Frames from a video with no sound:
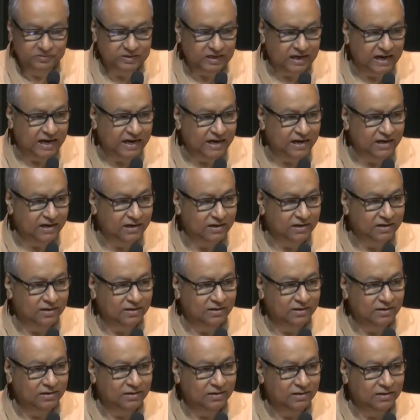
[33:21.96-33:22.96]
And
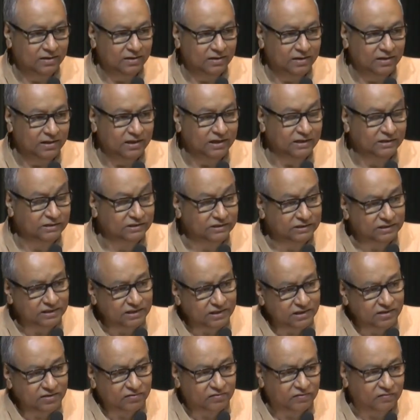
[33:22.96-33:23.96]
the
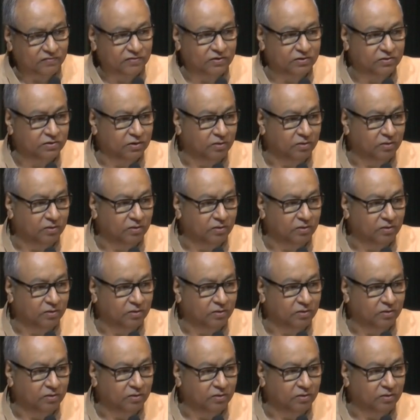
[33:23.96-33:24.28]
genes of the